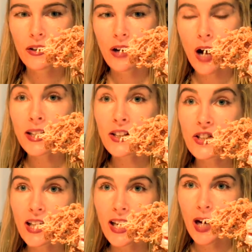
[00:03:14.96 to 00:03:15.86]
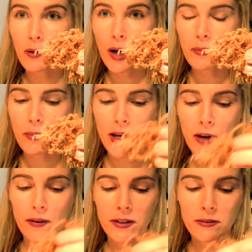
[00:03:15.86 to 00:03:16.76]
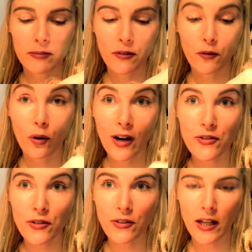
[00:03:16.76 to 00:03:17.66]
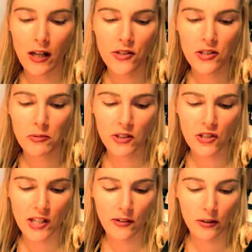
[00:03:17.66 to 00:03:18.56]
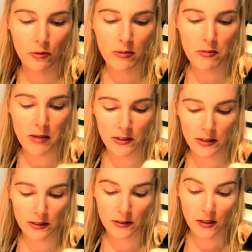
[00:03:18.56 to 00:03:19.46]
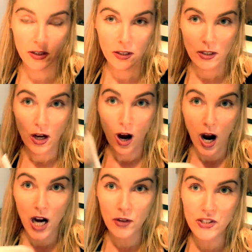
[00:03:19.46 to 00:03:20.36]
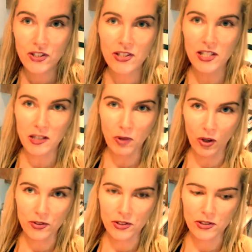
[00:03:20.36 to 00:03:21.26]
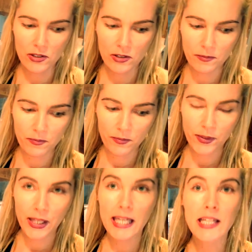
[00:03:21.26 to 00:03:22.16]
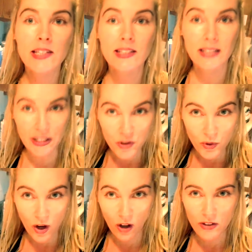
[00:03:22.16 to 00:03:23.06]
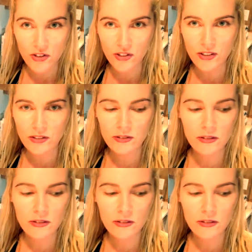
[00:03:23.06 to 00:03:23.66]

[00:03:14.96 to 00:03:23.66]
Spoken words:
I'm going to share how I prepare it. Before I do that, I just want to share a little bit about it. Irish sea moss is a natural collagen.